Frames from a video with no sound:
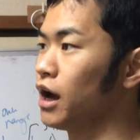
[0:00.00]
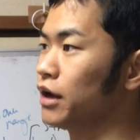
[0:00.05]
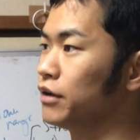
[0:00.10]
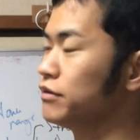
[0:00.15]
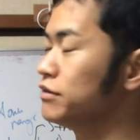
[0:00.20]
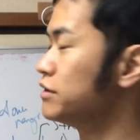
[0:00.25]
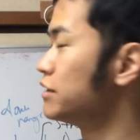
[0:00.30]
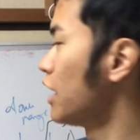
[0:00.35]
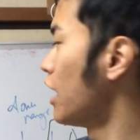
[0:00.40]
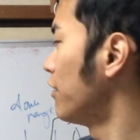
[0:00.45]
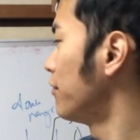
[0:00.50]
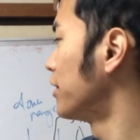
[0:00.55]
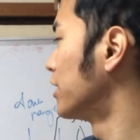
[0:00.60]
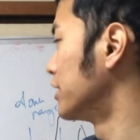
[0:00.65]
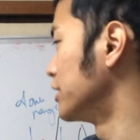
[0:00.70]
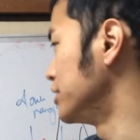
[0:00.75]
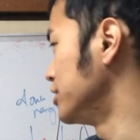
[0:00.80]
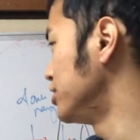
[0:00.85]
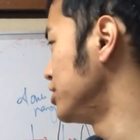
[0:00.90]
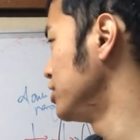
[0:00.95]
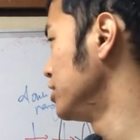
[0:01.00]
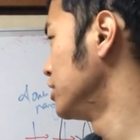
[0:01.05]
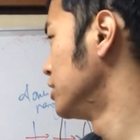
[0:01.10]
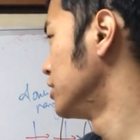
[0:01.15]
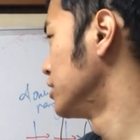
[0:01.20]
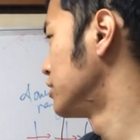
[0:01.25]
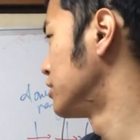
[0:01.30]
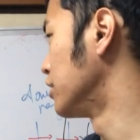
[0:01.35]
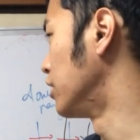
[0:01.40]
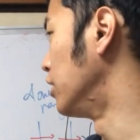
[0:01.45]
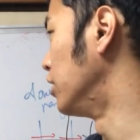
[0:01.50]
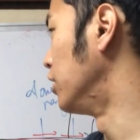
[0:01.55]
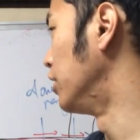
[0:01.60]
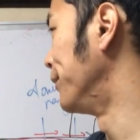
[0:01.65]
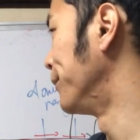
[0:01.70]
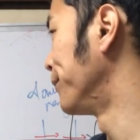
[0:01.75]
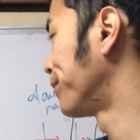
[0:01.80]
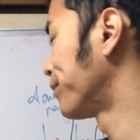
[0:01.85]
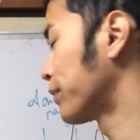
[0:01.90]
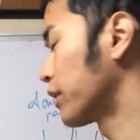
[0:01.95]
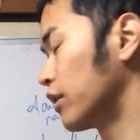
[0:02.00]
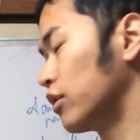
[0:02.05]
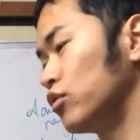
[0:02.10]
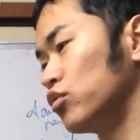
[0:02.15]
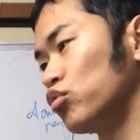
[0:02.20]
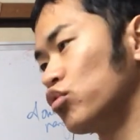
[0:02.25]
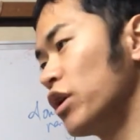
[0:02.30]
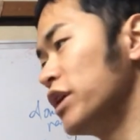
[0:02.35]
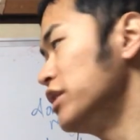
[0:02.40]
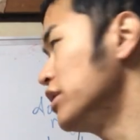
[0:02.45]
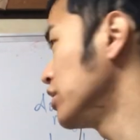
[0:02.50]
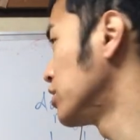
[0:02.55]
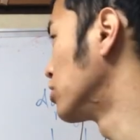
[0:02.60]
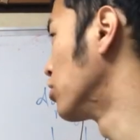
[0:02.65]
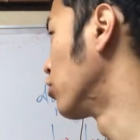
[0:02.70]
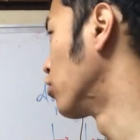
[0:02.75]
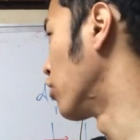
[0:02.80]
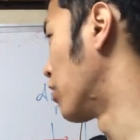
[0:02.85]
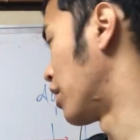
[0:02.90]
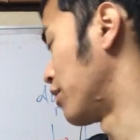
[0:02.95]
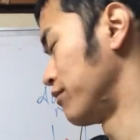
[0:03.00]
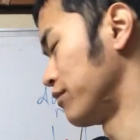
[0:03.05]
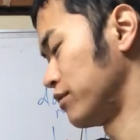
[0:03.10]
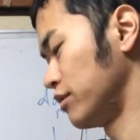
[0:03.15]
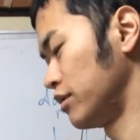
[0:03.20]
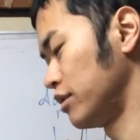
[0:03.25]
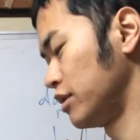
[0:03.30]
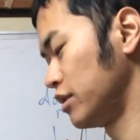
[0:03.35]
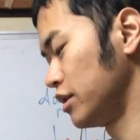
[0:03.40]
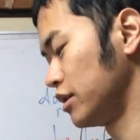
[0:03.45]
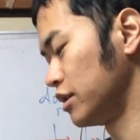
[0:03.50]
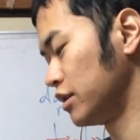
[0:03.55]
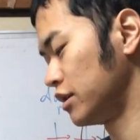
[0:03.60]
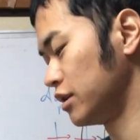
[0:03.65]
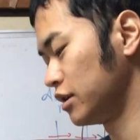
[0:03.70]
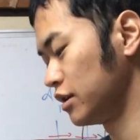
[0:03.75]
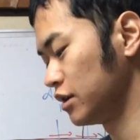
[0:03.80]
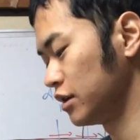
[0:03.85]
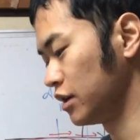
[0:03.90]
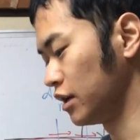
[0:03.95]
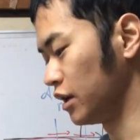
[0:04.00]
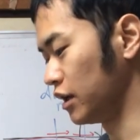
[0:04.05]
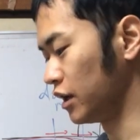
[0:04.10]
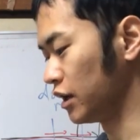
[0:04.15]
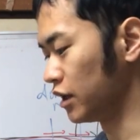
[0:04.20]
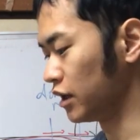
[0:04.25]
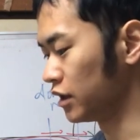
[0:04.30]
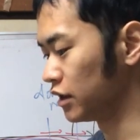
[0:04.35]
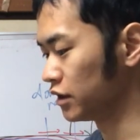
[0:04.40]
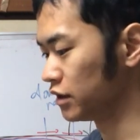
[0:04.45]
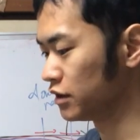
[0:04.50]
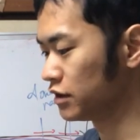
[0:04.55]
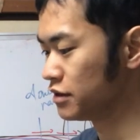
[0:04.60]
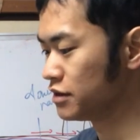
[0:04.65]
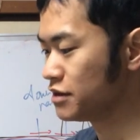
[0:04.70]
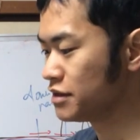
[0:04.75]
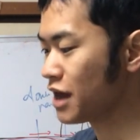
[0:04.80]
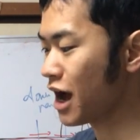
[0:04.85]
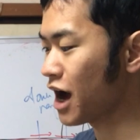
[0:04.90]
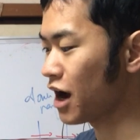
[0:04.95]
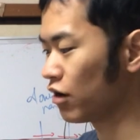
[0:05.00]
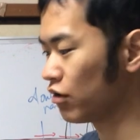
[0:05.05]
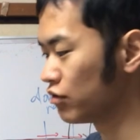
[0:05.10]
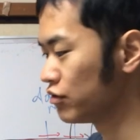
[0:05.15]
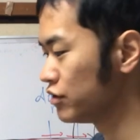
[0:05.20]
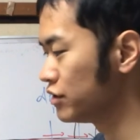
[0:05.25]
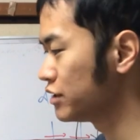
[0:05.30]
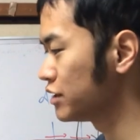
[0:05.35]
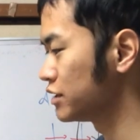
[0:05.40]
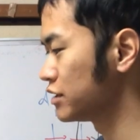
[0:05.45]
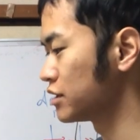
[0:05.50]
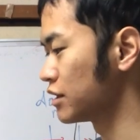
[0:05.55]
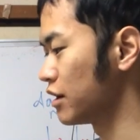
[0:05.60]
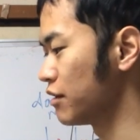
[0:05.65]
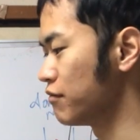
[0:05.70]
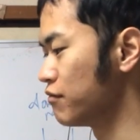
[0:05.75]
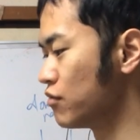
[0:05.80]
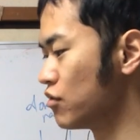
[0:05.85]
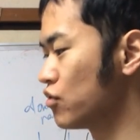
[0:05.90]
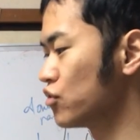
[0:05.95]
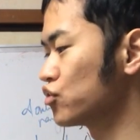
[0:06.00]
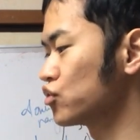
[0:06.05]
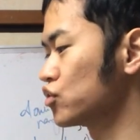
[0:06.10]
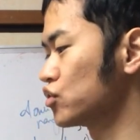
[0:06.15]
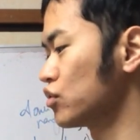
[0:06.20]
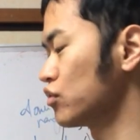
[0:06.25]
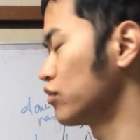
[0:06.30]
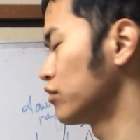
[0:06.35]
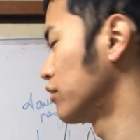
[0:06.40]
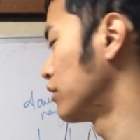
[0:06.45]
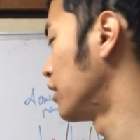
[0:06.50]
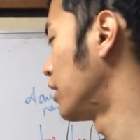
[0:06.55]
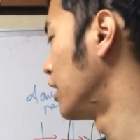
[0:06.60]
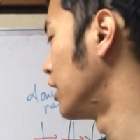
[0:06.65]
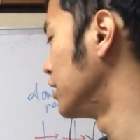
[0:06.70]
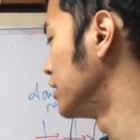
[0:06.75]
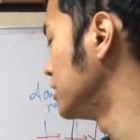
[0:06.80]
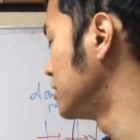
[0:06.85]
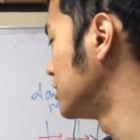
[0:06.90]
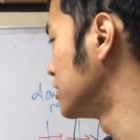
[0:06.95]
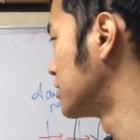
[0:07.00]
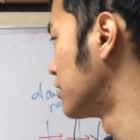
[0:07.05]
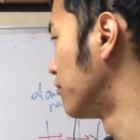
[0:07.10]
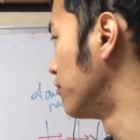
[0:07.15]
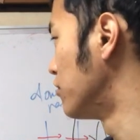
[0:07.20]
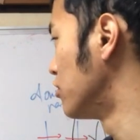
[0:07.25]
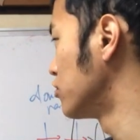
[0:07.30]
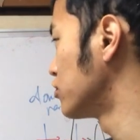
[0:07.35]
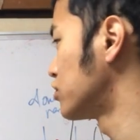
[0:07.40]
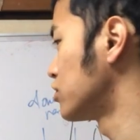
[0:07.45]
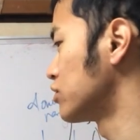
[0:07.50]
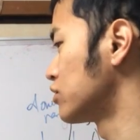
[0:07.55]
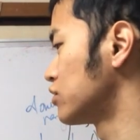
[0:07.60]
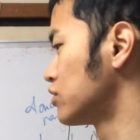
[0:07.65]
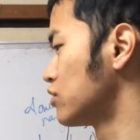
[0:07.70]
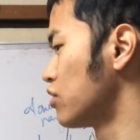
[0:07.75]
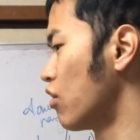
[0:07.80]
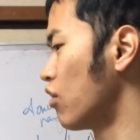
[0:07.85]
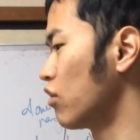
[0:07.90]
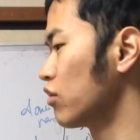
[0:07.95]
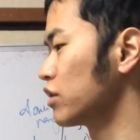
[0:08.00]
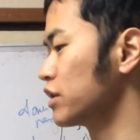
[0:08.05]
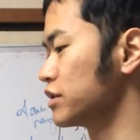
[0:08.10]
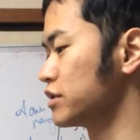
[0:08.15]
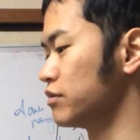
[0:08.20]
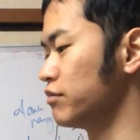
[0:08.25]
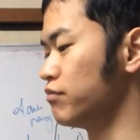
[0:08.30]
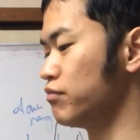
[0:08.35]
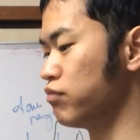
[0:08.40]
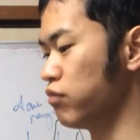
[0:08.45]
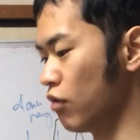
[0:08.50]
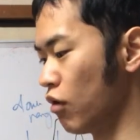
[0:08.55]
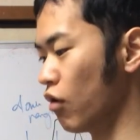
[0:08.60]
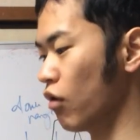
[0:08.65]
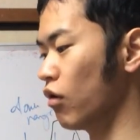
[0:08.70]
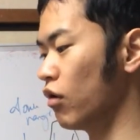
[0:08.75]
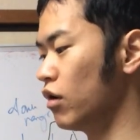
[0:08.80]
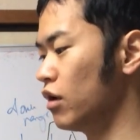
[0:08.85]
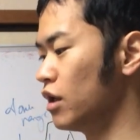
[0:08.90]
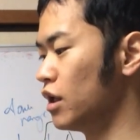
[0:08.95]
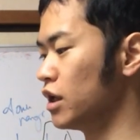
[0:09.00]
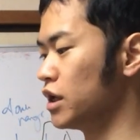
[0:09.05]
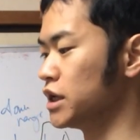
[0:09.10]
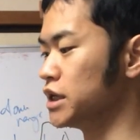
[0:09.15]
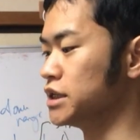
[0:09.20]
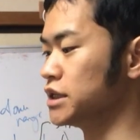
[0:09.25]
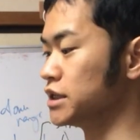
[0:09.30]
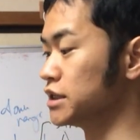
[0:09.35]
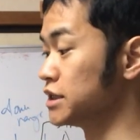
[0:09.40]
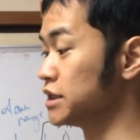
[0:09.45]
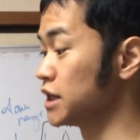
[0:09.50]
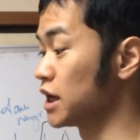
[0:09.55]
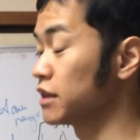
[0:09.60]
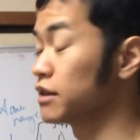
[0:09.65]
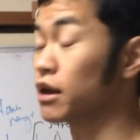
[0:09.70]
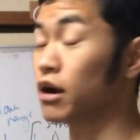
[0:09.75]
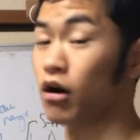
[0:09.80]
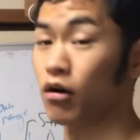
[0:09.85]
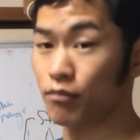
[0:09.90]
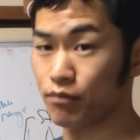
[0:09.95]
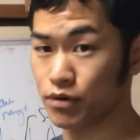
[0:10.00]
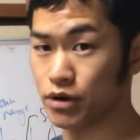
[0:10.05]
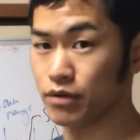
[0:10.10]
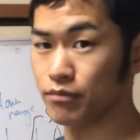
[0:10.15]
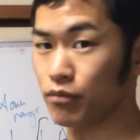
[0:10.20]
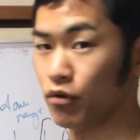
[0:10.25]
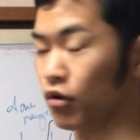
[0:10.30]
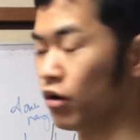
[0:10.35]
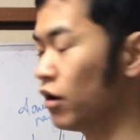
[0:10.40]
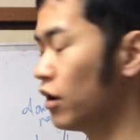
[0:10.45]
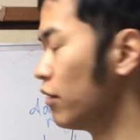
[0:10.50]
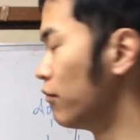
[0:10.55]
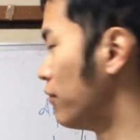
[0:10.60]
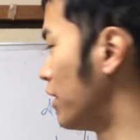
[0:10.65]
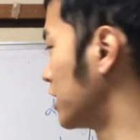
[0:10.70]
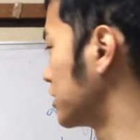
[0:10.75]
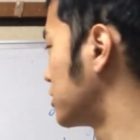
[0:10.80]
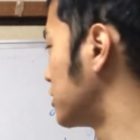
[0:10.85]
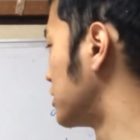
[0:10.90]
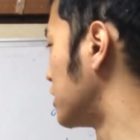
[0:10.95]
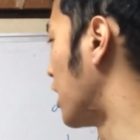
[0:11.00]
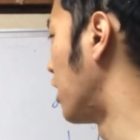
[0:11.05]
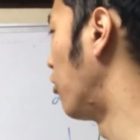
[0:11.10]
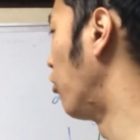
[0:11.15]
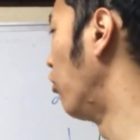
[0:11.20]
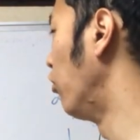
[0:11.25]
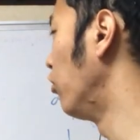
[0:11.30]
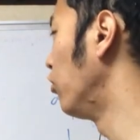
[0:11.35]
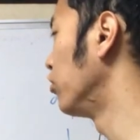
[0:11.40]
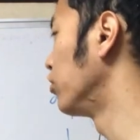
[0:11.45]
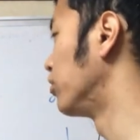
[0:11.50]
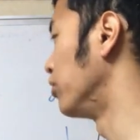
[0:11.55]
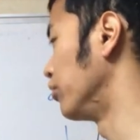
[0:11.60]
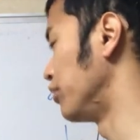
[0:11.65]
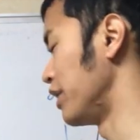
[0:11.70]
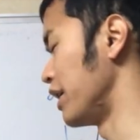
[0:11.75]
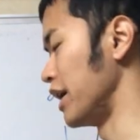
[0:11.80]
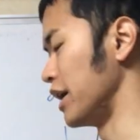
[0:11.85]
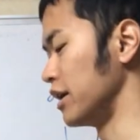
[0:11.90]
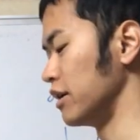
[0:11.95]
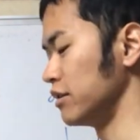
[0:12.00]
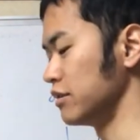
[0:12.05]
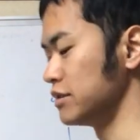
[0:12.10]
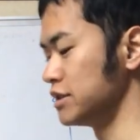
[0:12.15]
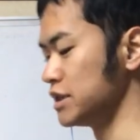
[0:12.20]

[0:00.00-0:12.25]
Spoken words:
in the average, 20 kilogram. And now it is the most strongest ball in the general people. But the old day,